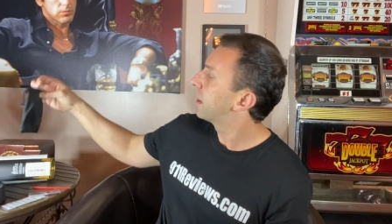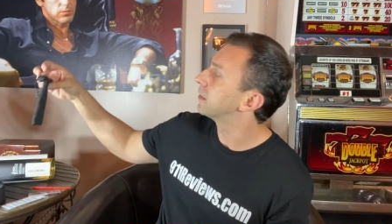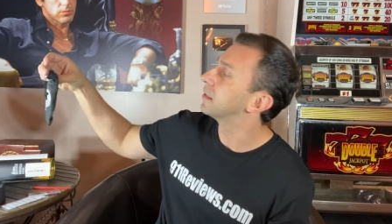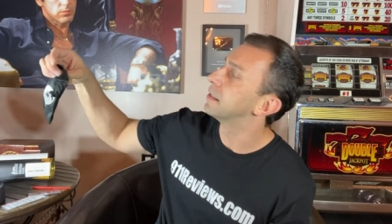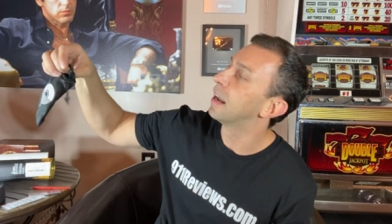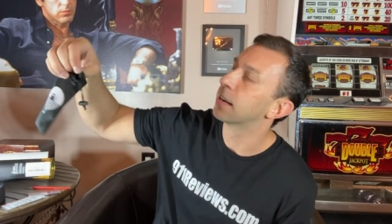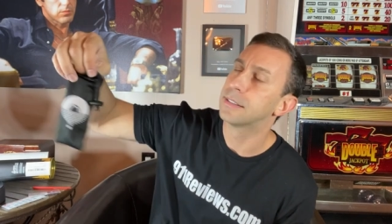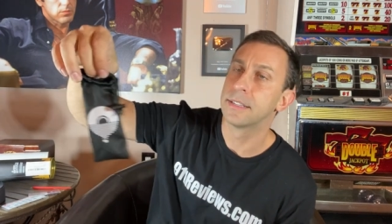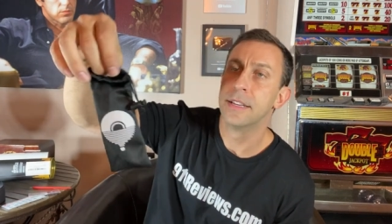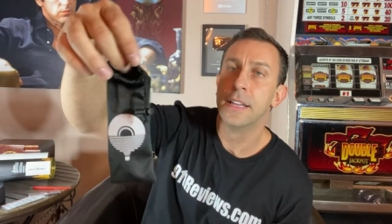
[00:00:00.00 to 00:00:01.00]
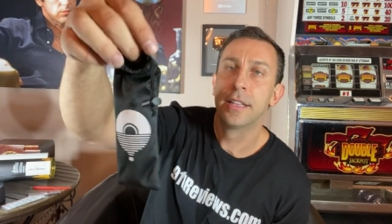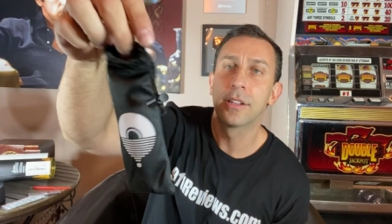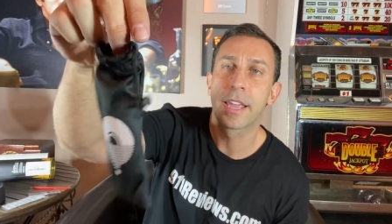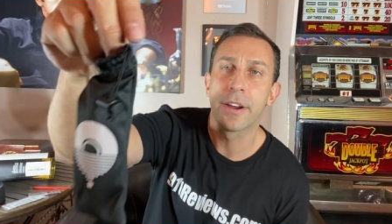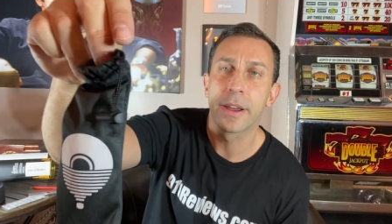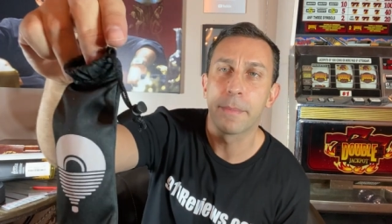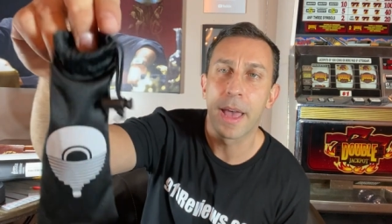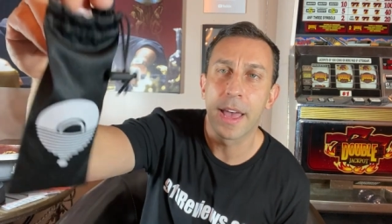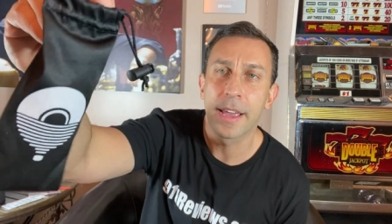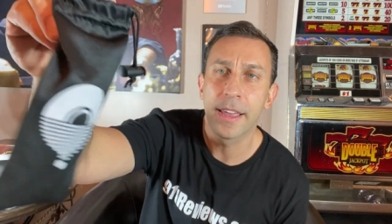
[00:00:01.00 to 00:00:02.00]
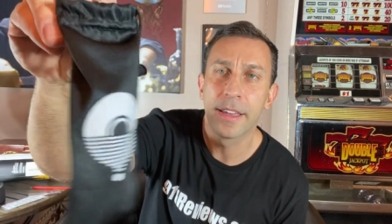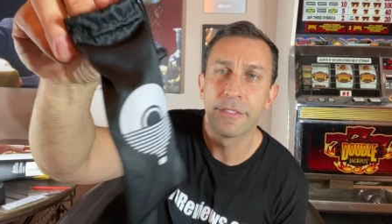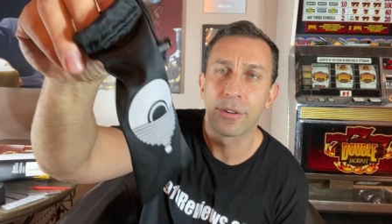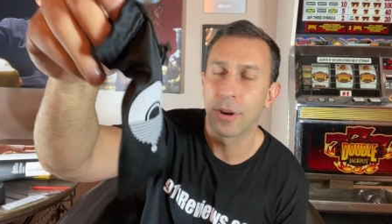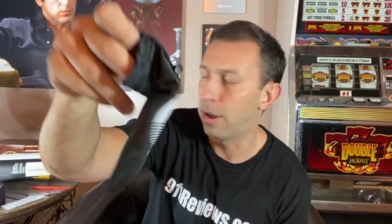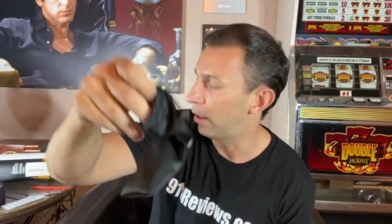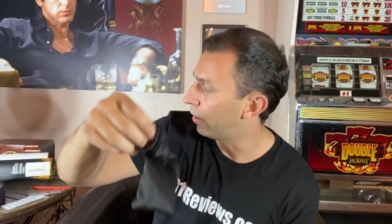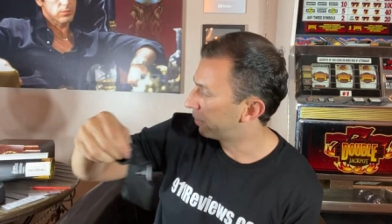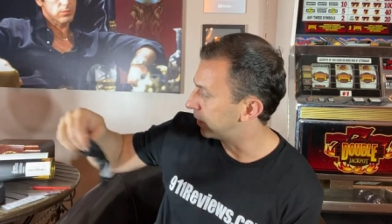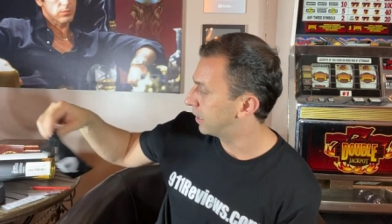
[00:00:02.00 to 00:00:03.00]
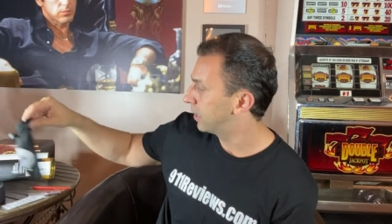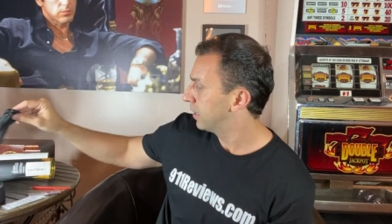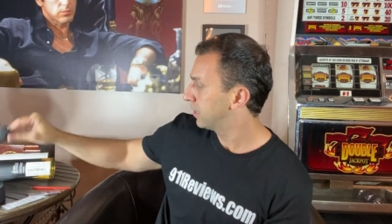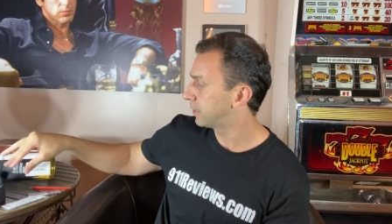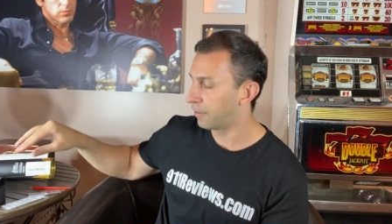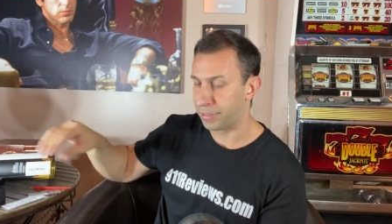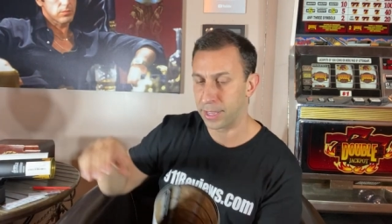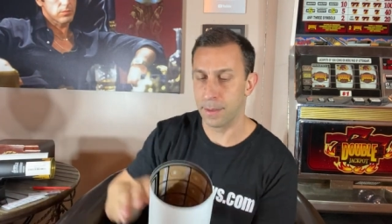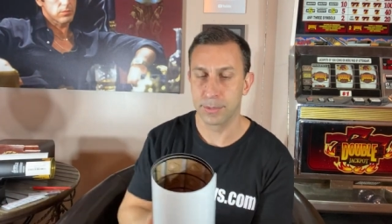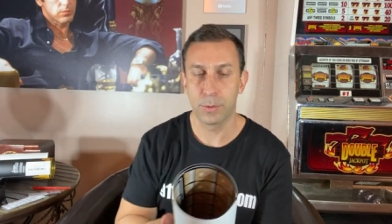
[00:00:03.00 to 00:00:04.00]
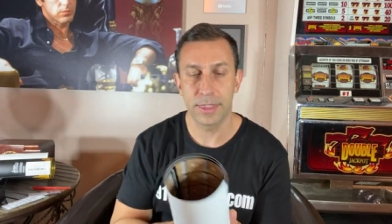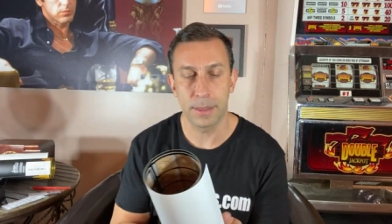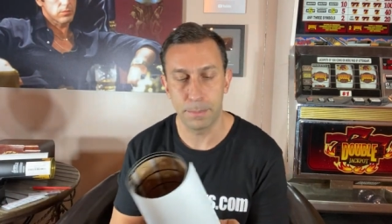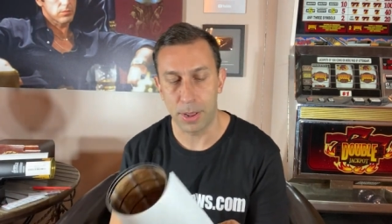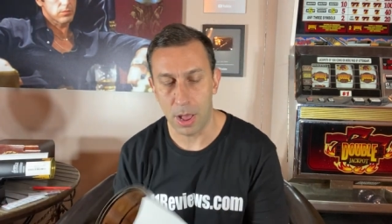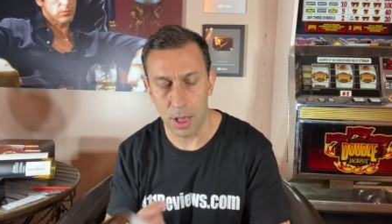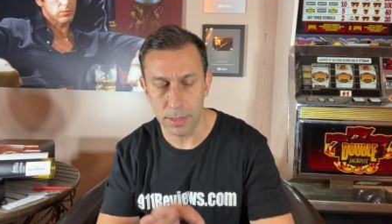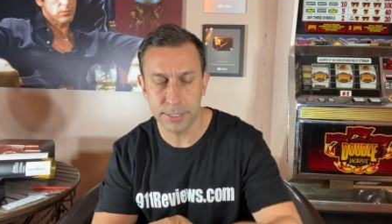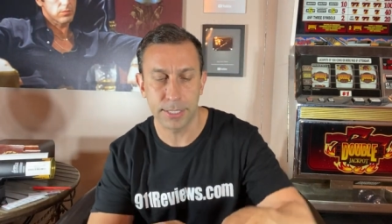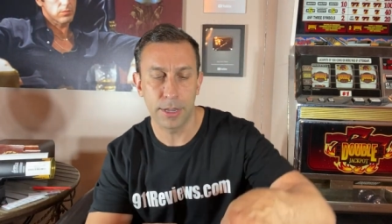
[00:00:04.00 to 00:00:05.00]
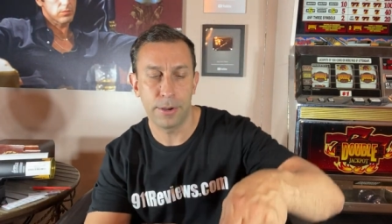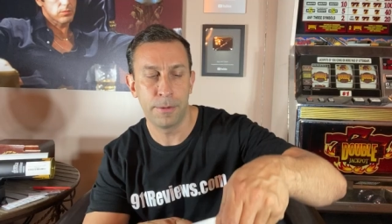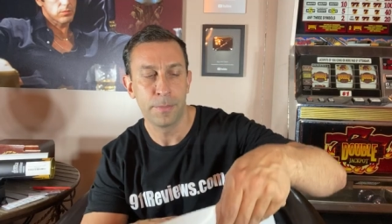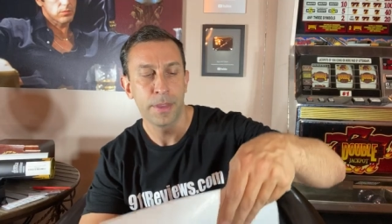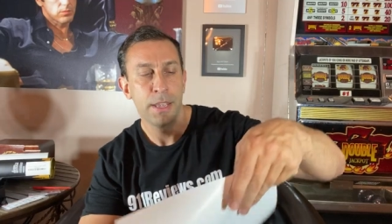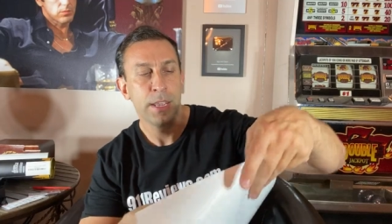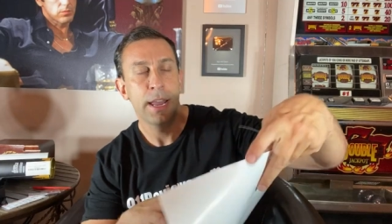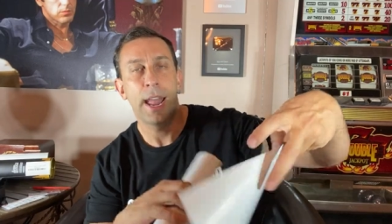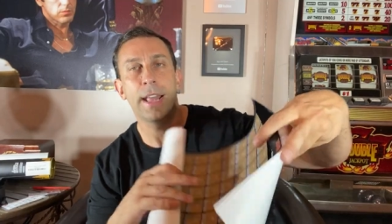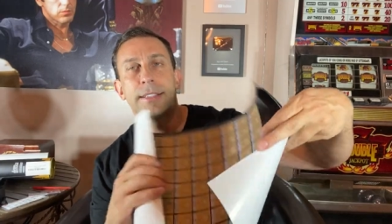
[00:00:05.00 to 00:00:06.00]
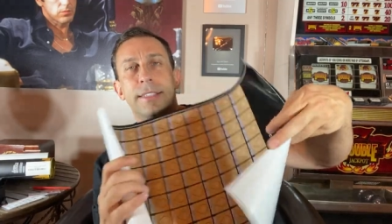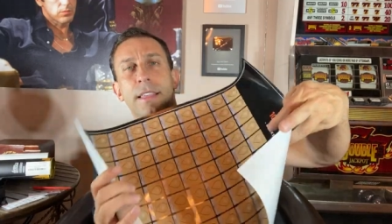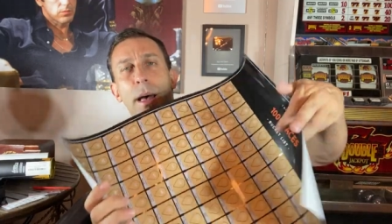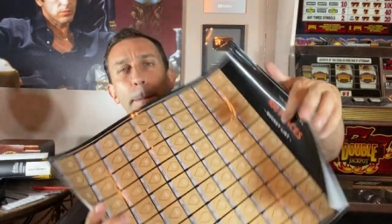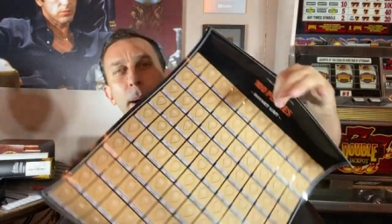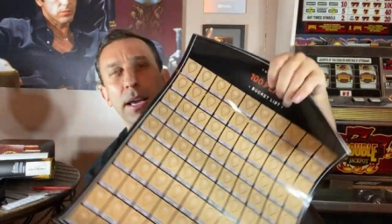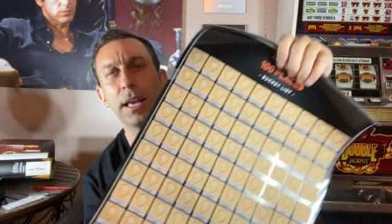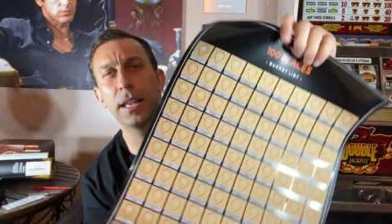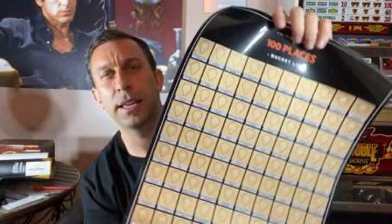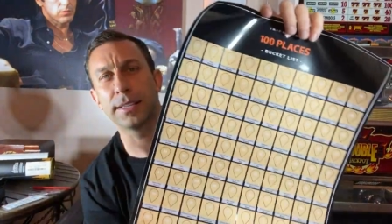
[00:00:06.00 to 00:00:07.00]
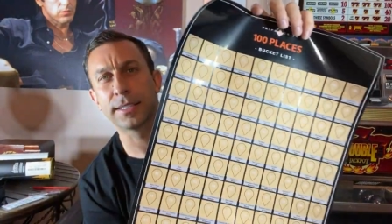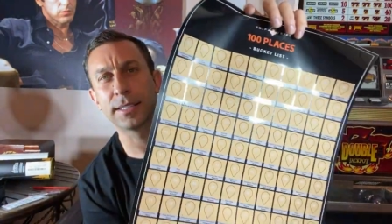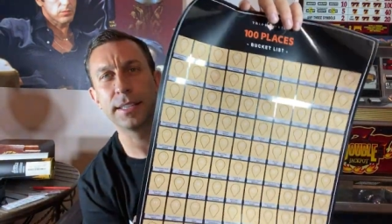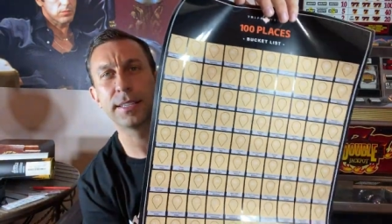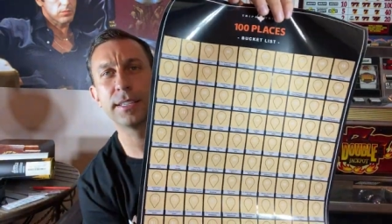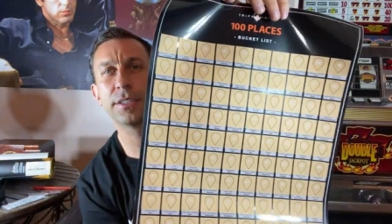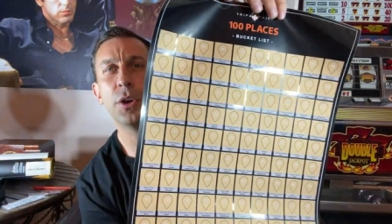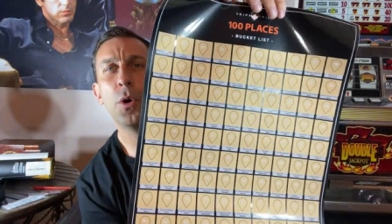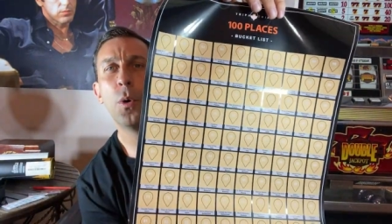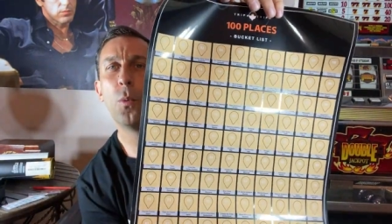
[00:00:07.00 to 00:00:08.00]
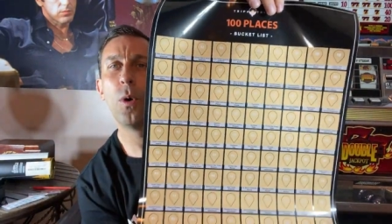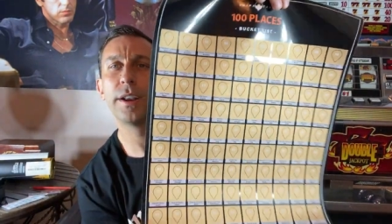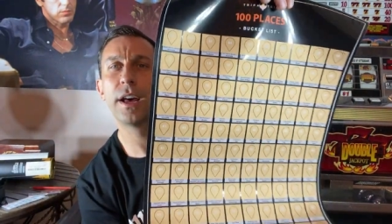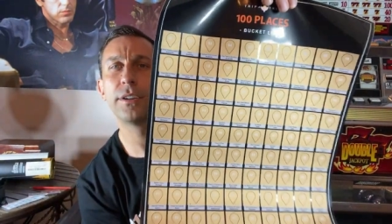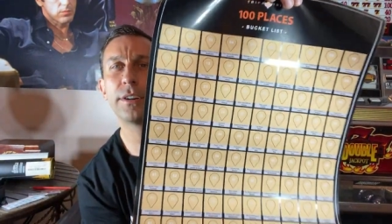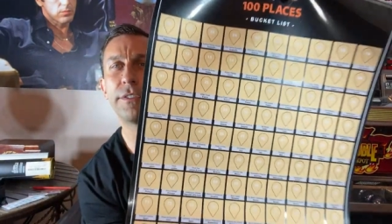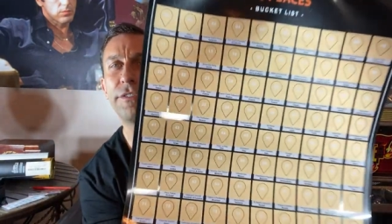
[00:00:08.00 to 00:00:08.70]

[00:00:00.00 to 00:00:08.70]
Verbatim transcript: I guess it's not, it's a little carrying bag for all the stuff that comes with it, but also it's the bucket list. This is 100